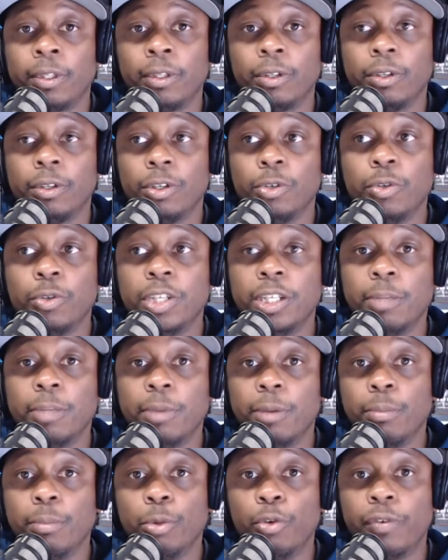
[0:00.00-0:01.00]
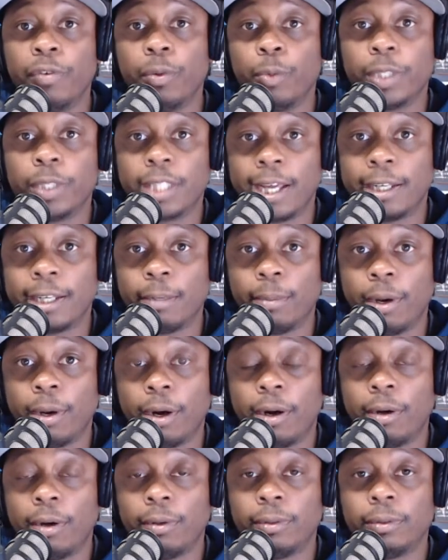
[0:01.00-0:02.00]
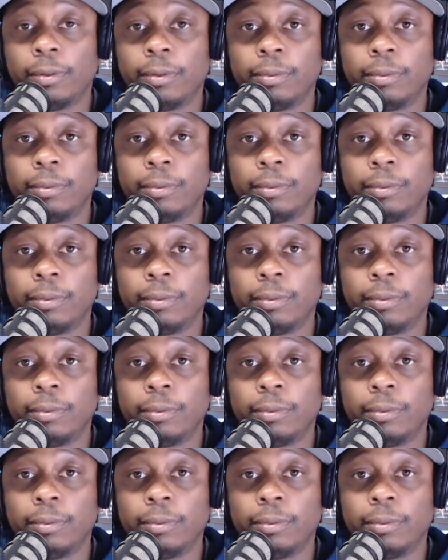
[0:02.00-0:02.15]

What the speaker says: you need to be moving without the ball.